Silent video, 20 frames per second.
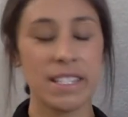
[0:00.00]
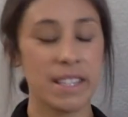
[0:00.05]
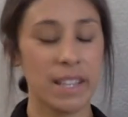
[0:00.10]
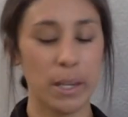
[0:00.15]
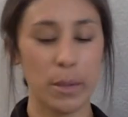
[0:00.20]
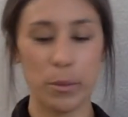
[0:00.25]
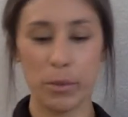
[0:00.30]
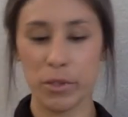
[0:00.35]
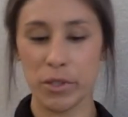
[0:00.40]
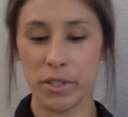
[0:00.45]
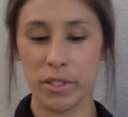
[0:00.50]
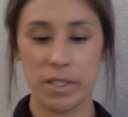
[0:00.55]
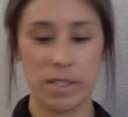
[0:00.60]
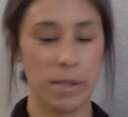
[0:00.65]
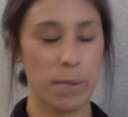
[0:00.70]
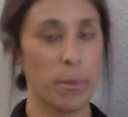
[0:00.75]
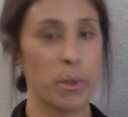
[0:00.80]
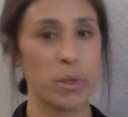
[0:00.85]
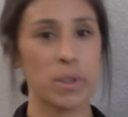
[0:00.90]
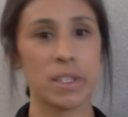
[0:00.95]
They were just the
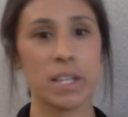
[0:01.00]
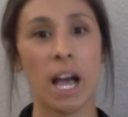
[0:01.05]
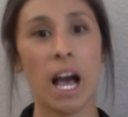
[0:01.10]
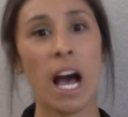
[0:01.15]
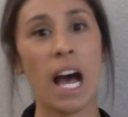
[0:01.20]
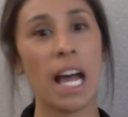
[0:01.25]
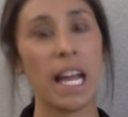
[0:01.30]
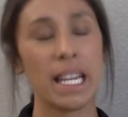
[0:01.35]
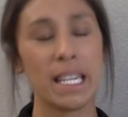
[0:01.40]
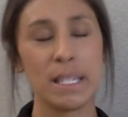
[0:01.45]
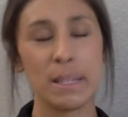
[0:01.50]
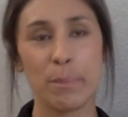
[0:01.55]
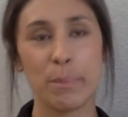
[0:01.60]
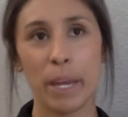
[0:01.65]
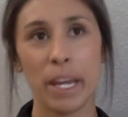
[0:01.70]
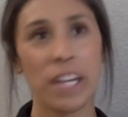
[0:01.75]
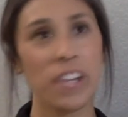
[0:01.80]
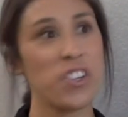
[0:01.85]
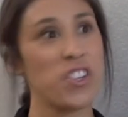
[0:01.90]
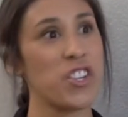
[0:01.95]
most kind,
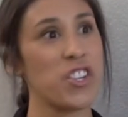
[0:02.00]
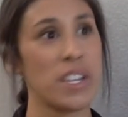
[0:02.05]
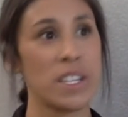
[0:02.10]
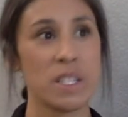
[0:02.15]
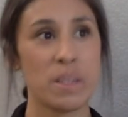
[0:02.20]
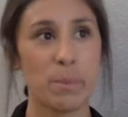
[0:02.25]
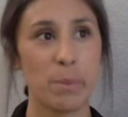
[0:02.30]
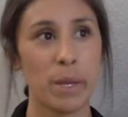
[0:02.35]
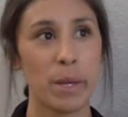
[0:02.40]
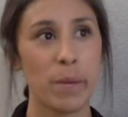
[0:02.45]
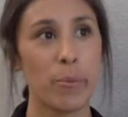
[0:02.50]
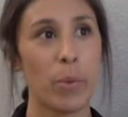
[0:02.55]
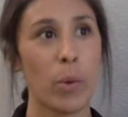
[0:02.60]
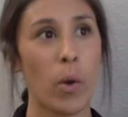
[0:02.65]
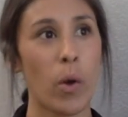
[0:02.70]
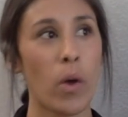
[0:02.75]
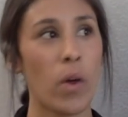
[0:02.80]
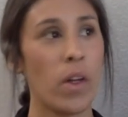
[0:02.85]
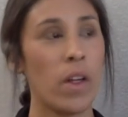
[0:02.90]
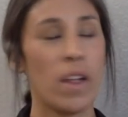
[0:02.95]
patient
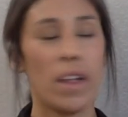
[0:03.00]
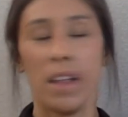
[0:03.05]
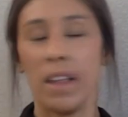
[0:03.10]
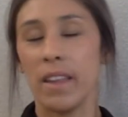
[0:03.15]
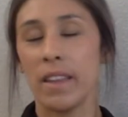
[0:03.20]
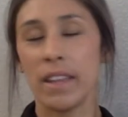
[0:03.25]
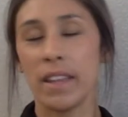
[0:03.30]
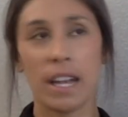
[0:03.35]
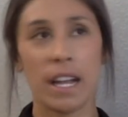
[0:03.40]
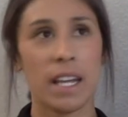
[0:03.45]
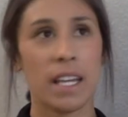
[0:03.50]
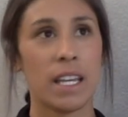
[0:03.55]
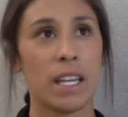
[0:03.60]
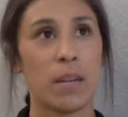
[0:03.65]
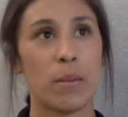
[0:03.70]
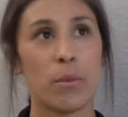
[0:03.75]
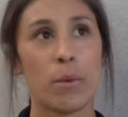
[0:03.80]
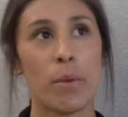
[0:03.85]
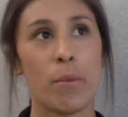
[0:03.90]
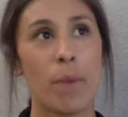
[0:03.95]
people that I
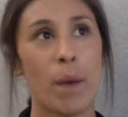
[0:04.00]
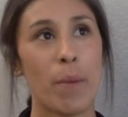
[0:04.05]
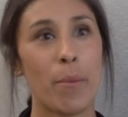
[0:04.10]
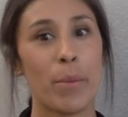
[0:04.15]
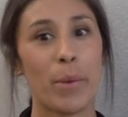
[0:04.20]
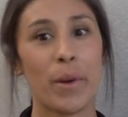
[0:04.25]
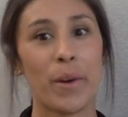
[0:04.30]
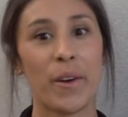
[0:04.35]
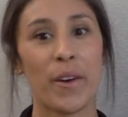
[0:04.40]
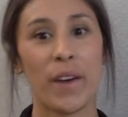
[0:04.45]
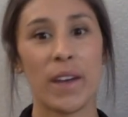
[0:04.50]
can remember.